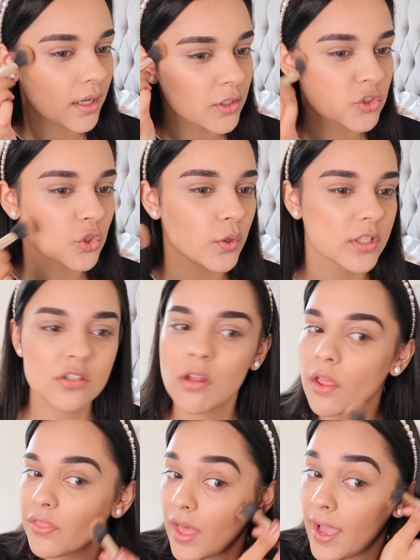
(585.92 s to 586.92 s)
So it's
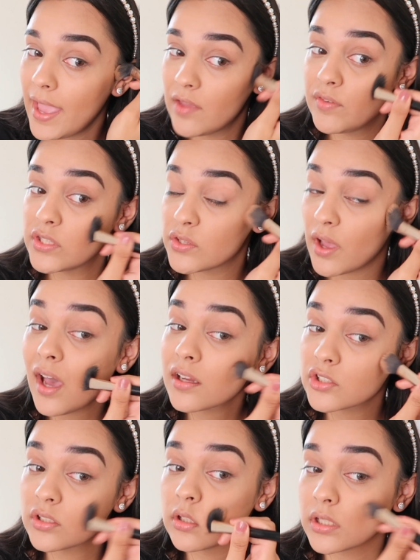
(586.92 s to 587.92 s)
not that heavy, so
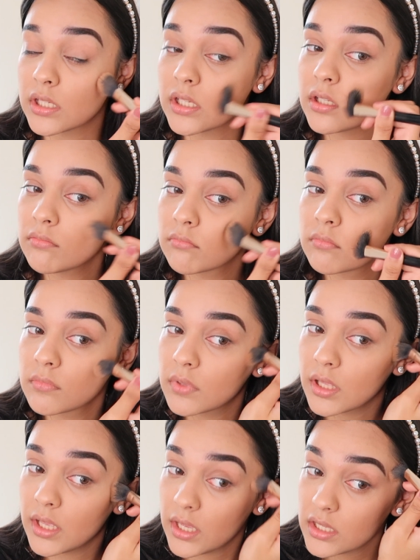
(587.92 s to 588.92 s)
actually
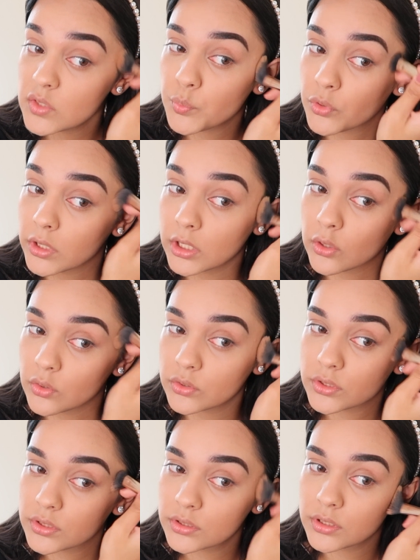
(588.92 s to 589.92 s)
it is pretty
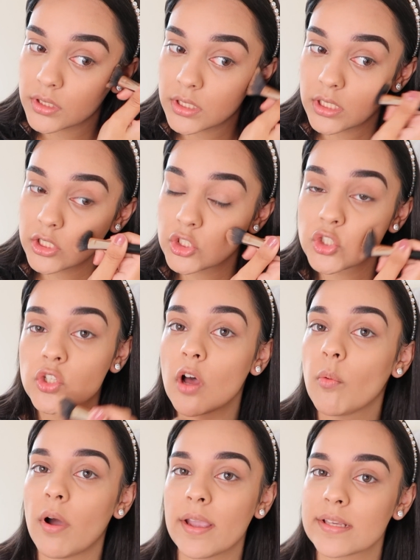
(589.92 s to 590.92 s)
good. It's just
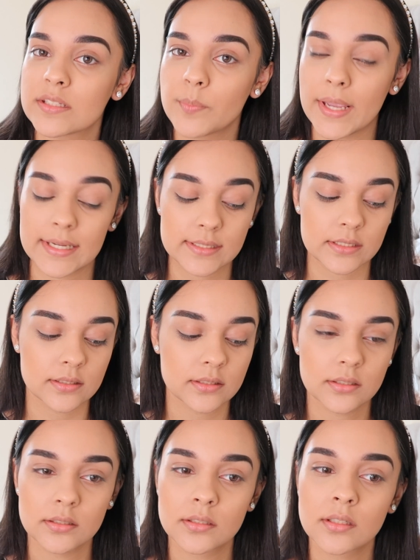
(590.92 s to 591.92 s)
not what I
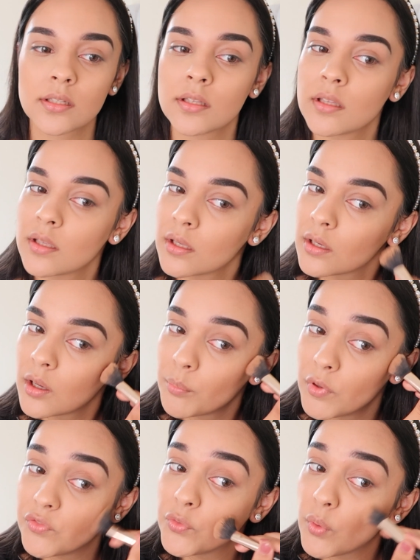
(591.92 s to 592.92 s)
expected.
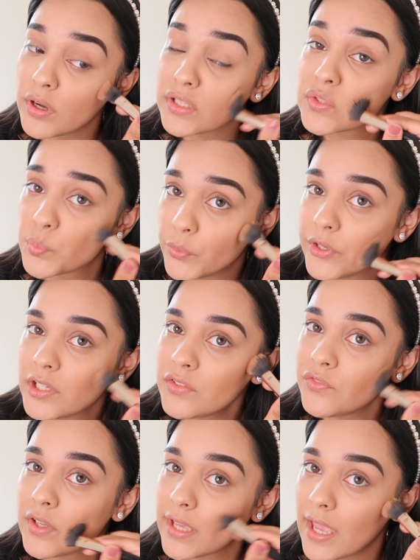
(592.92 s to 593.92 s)
But for what it's
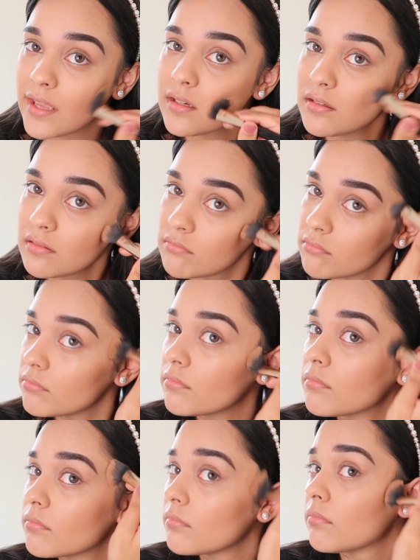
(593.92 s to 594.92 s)
worth, again,
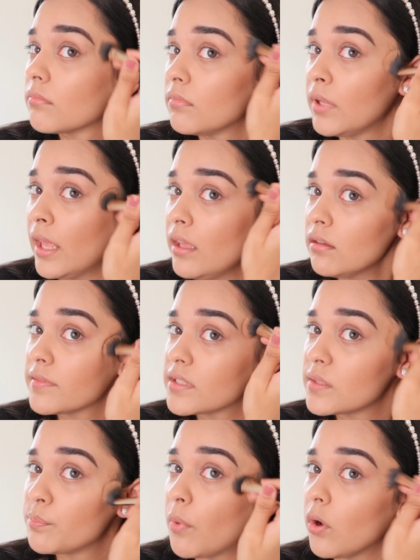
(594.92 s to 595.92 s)
yeah, it's
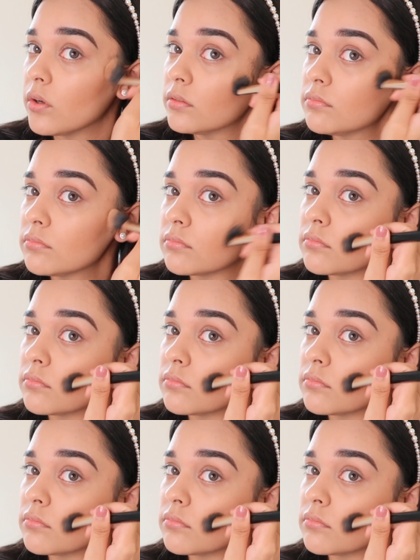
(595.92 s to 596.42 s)
spot on.